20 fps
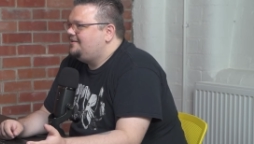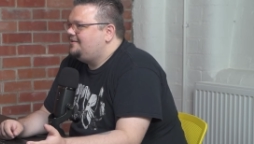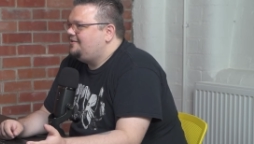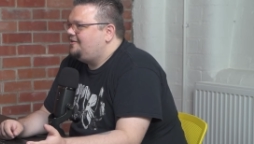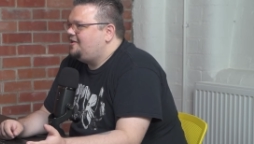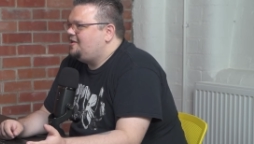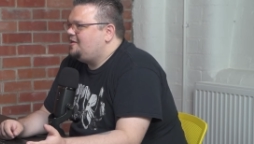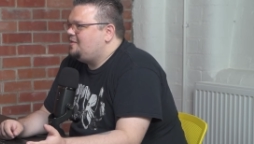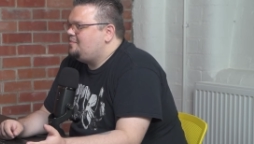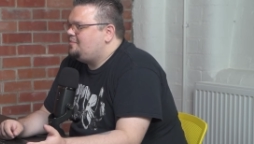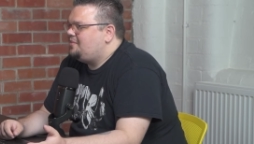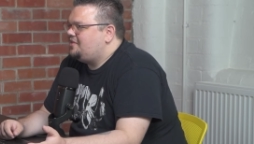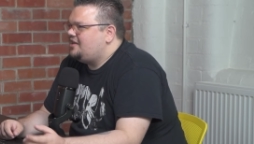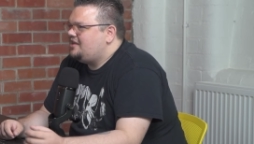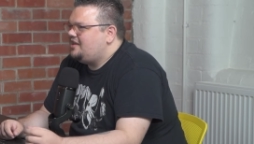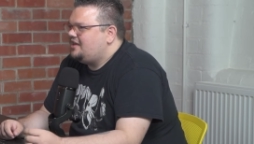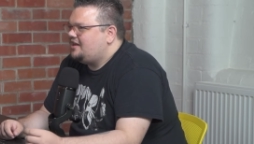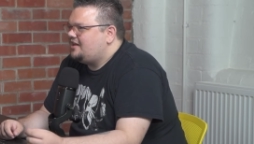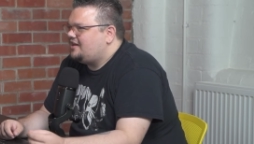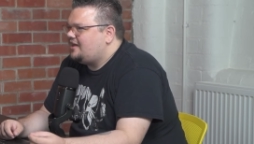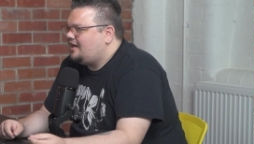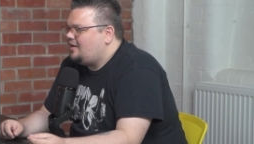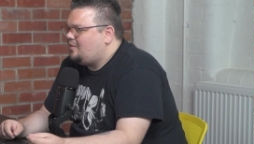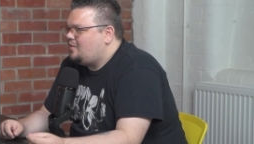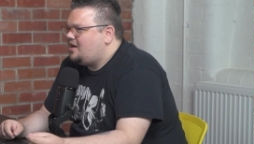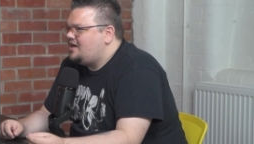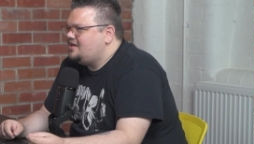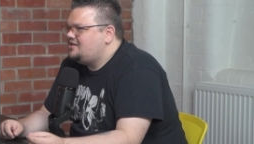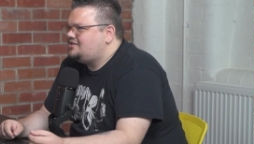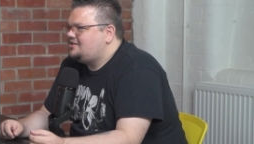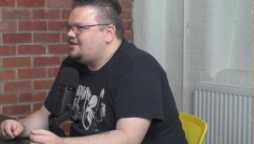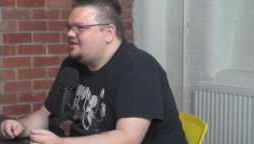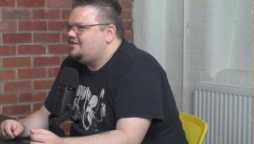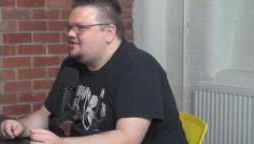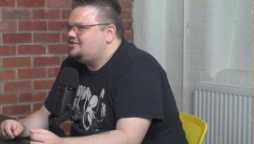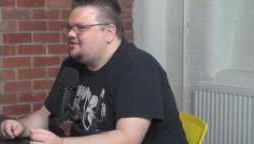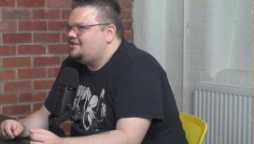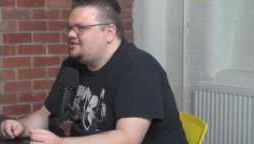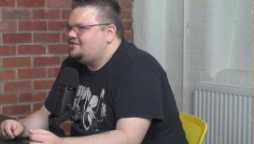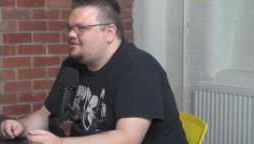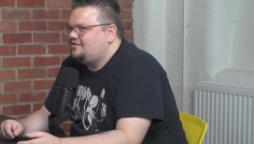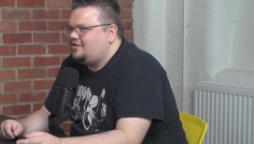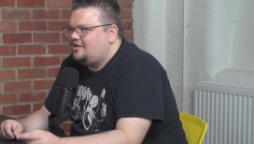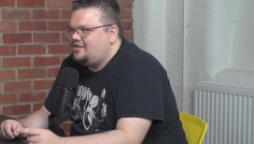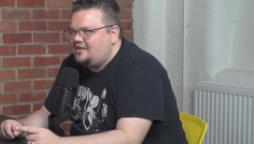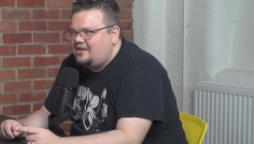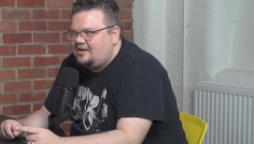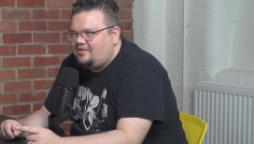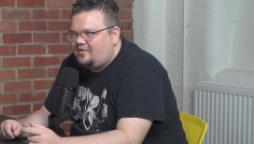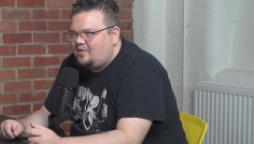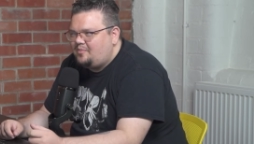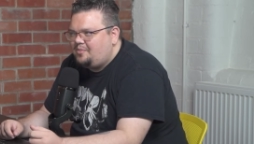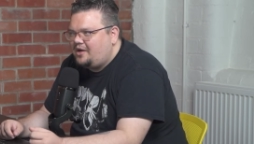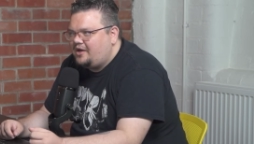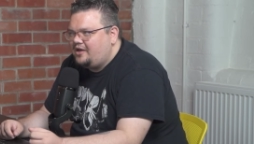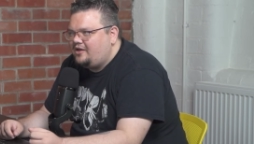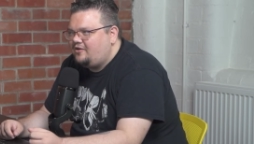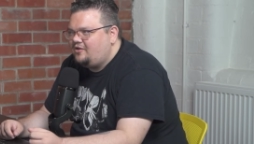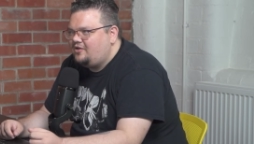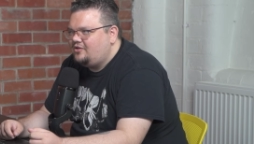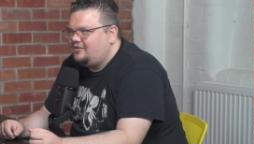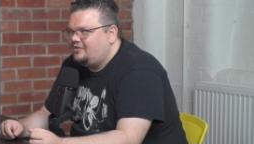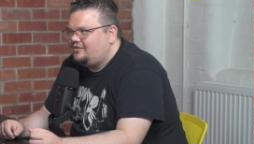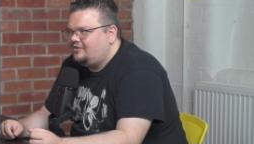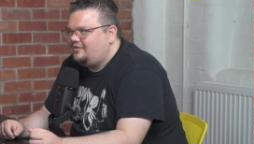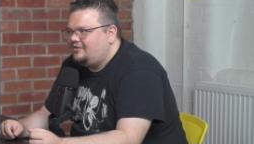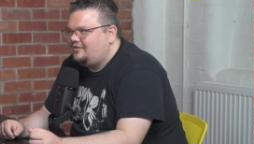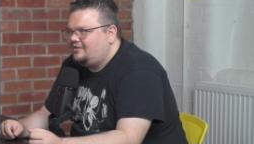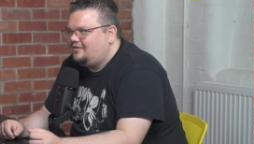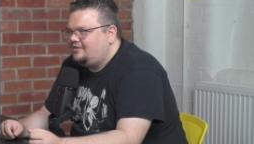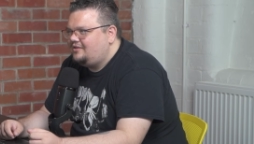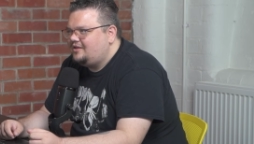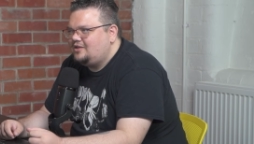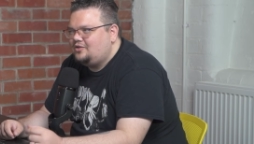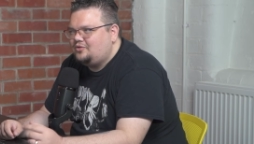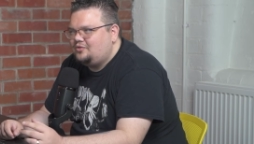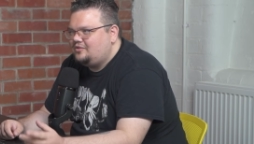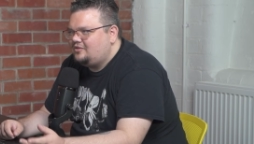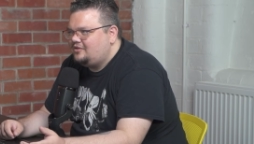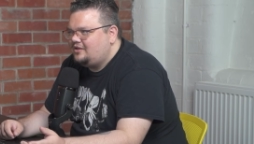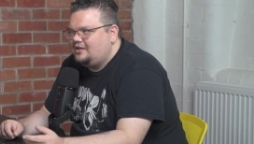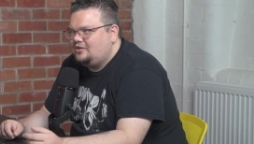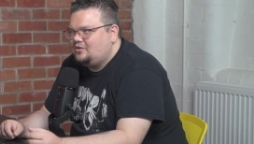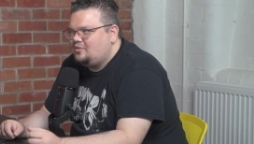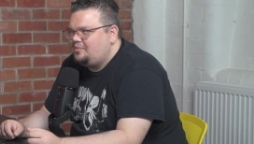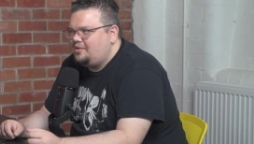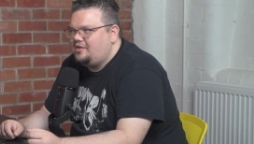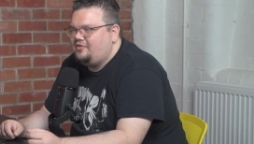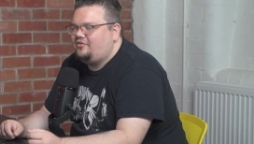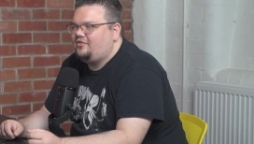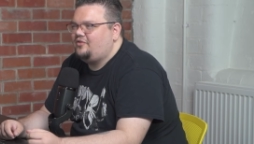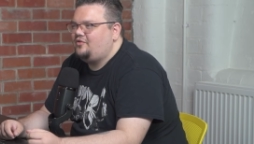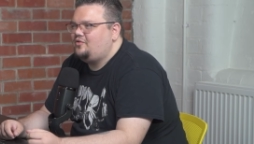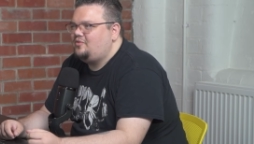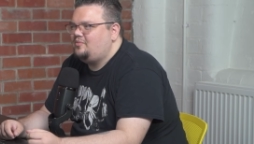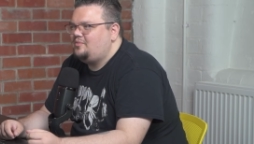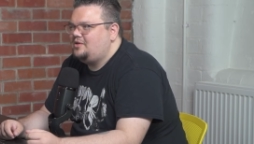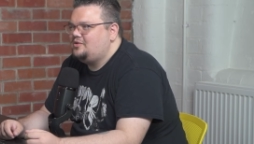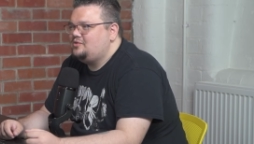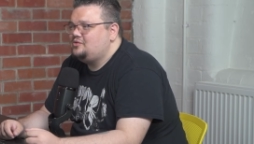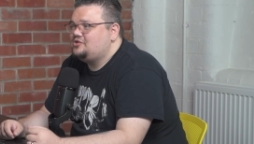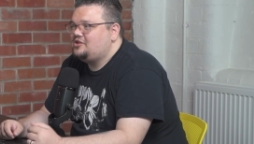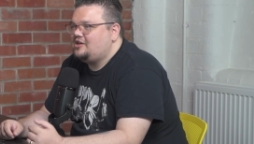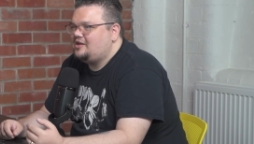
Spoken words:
right? But then you get kind of wise to it, in the sense of like, they never buy around, they don't pay for their own meals.